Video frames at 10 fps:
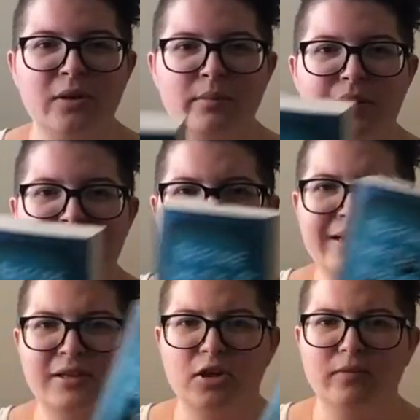I
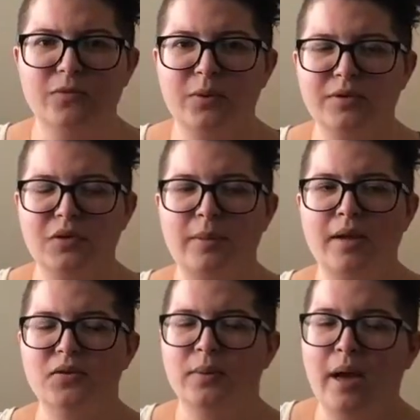just got home from work, so
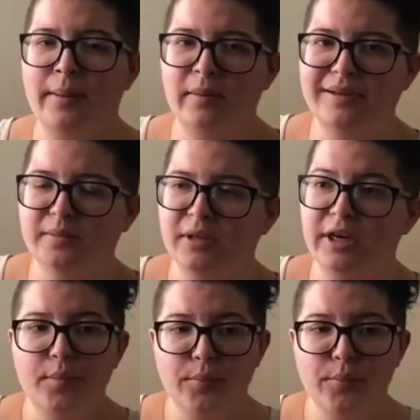I'm gonna make some dinner.